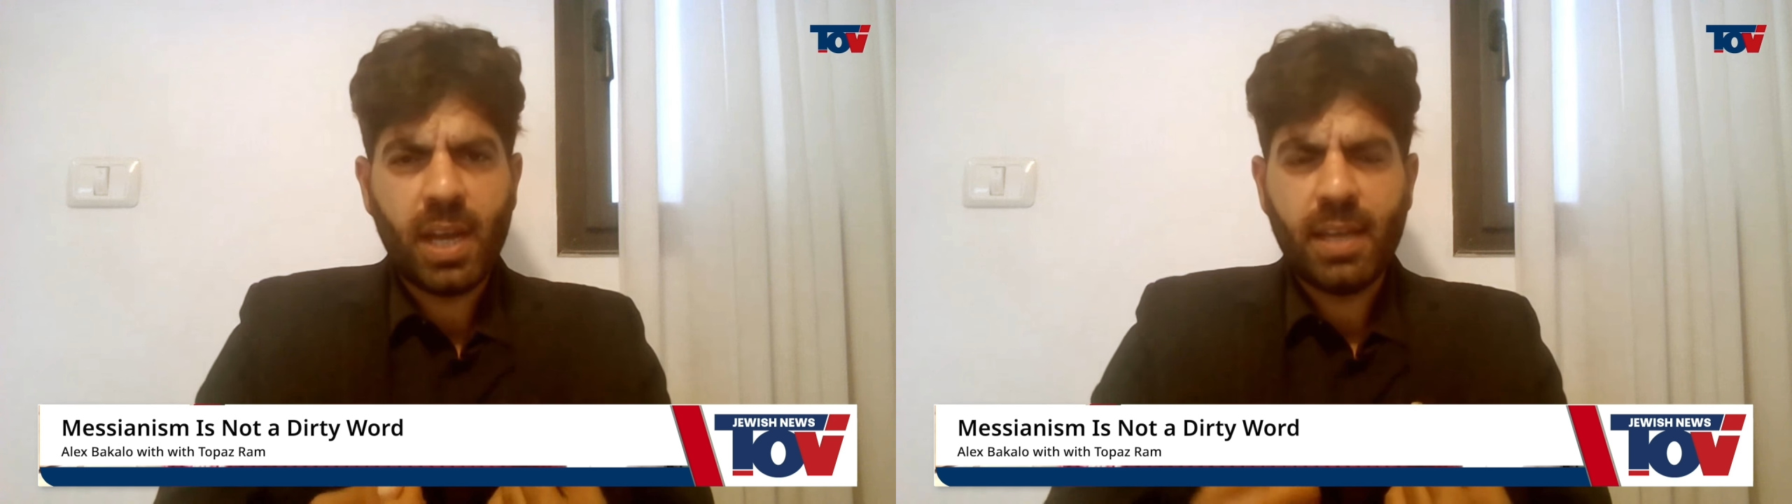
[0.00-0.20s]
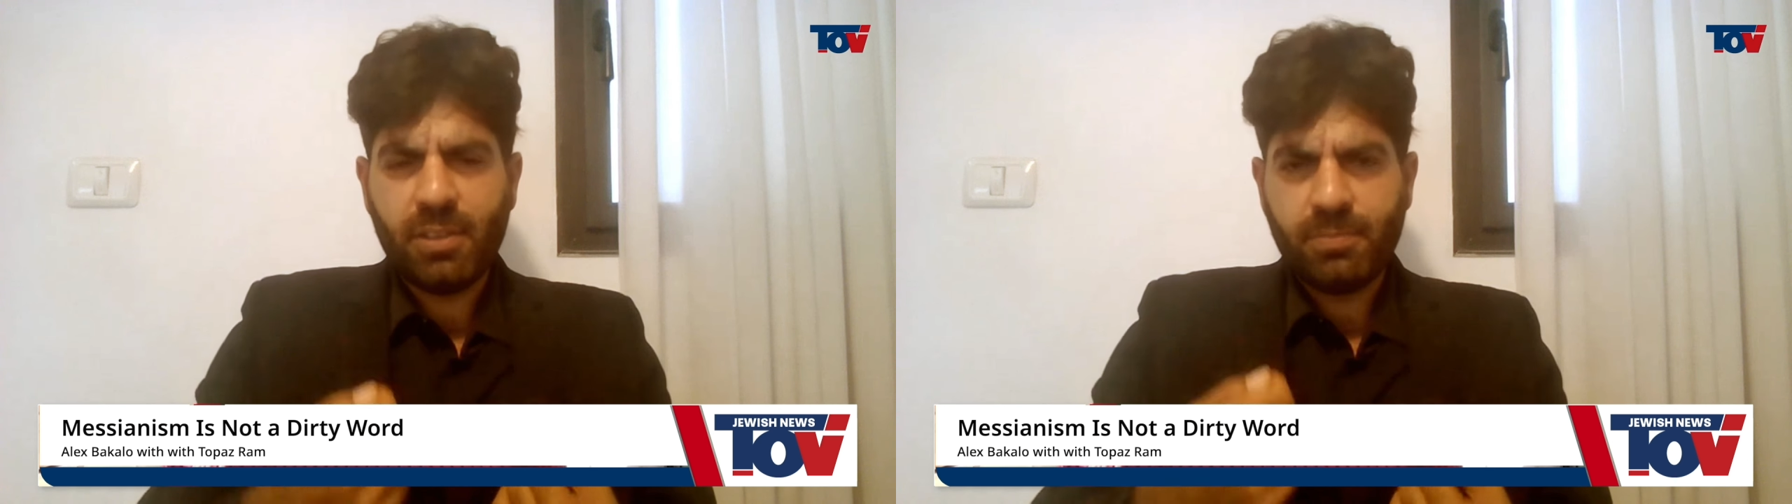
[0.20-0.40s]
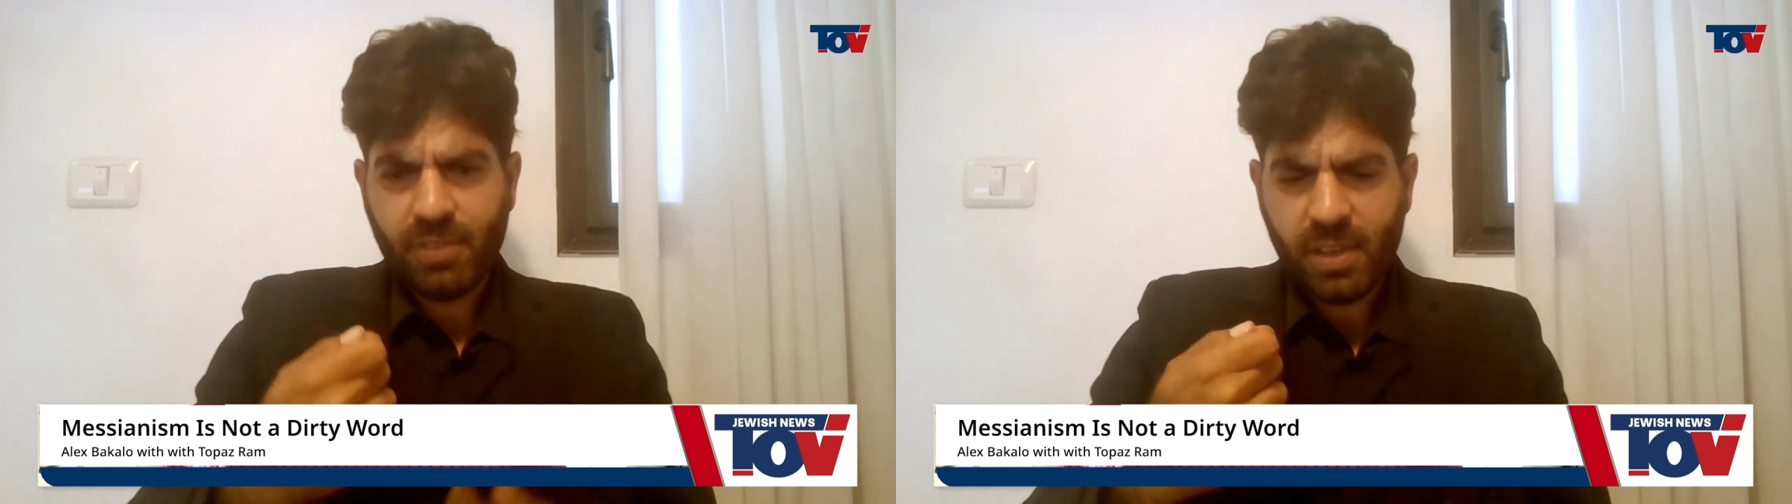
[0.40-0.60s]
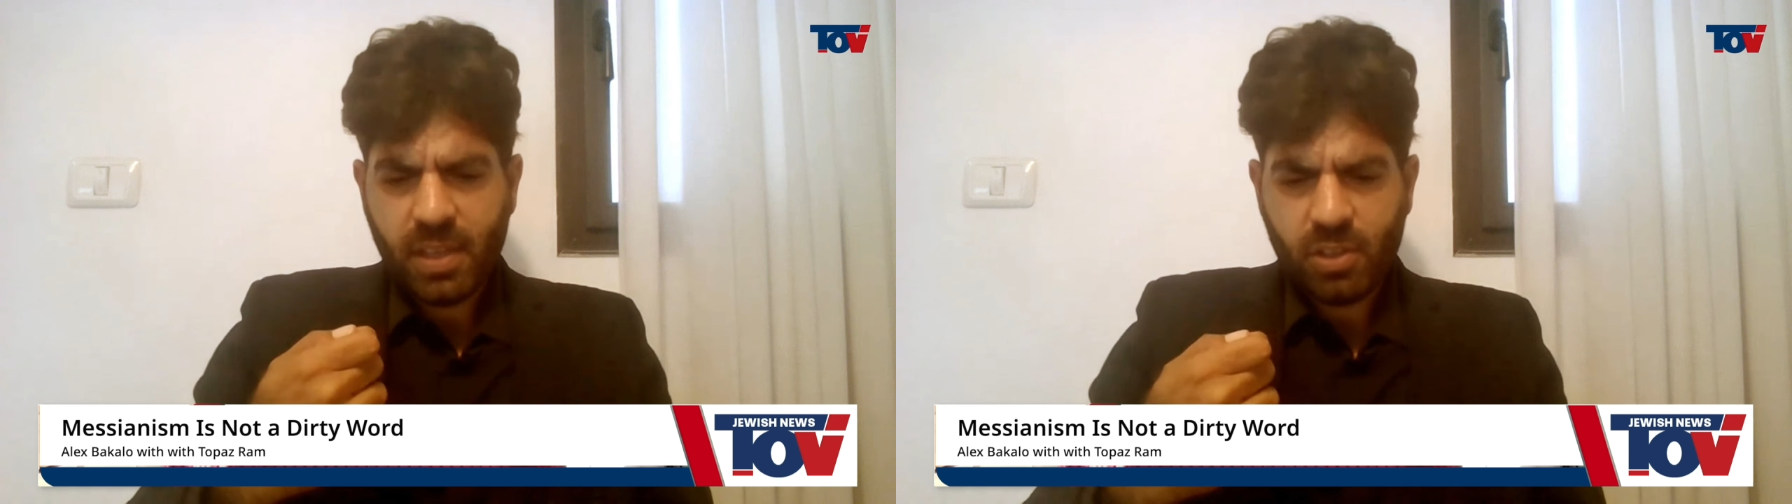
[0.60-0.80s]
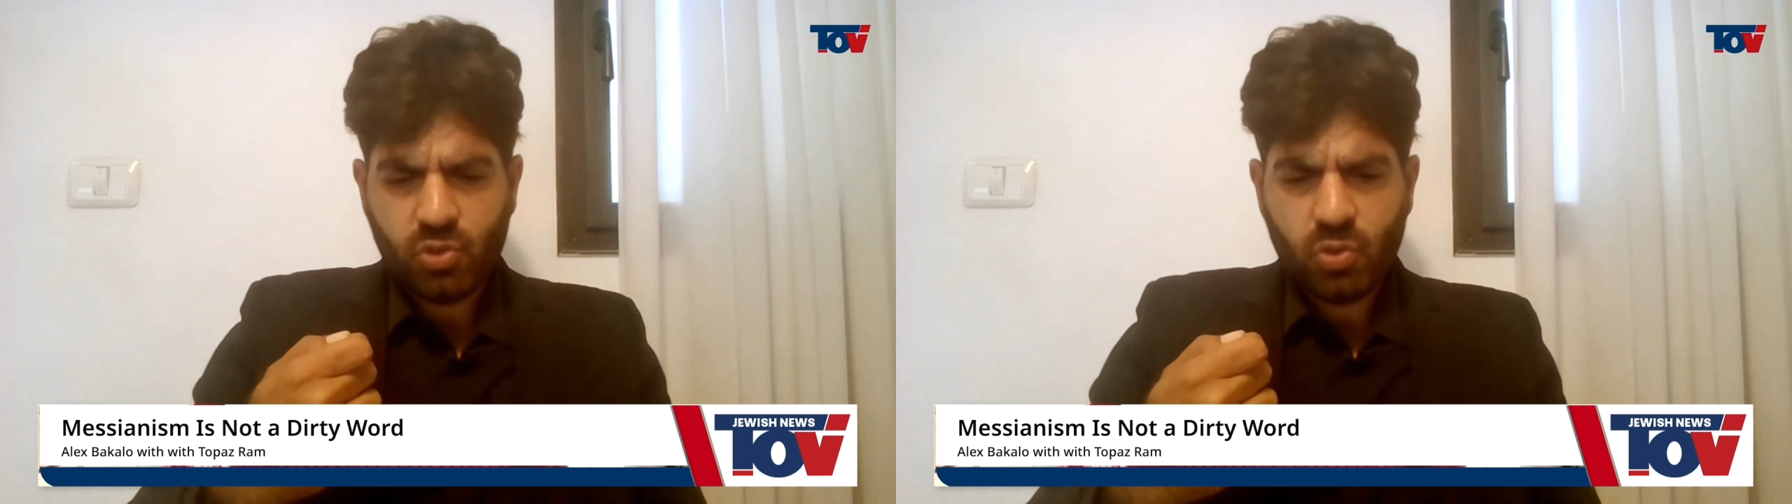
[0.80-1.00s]
at the
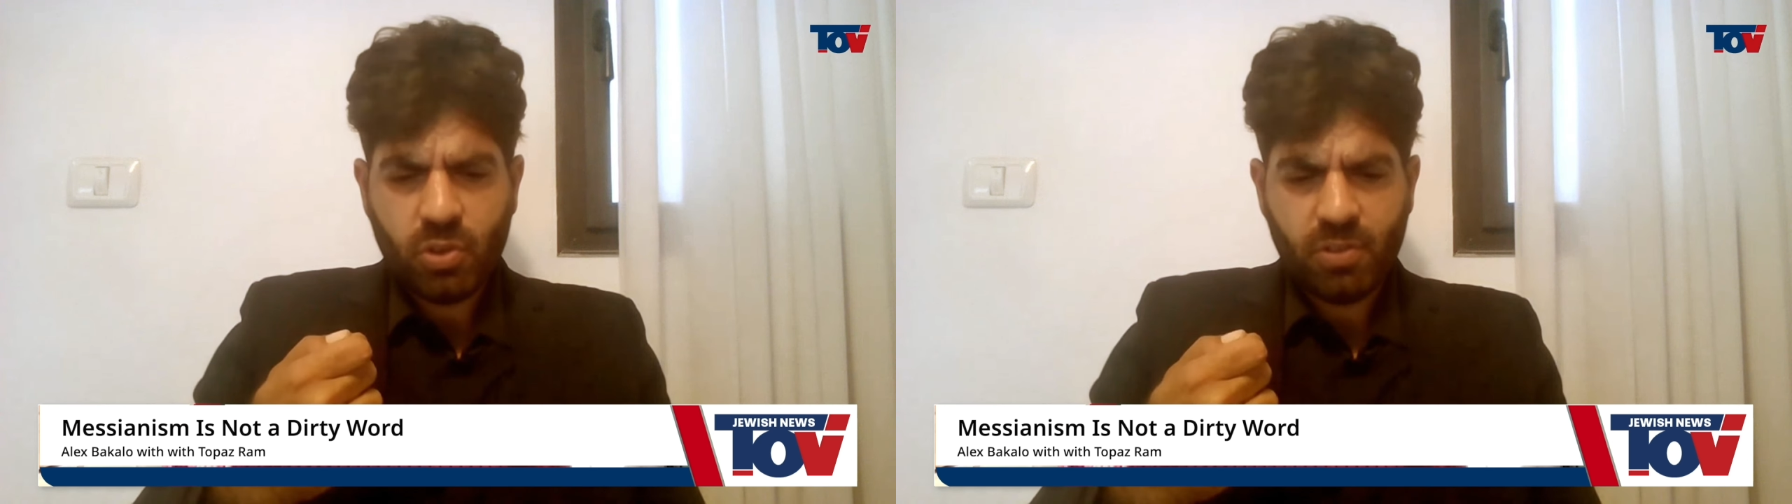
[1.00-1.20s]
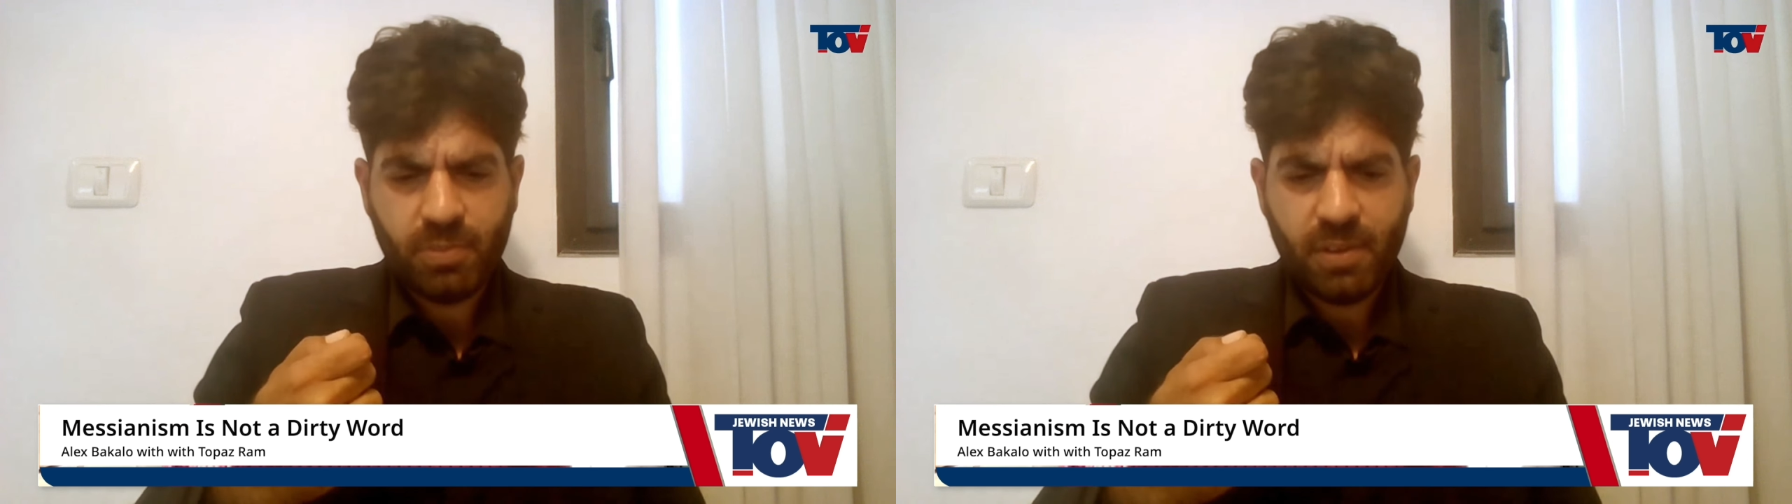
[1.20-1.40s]
very core of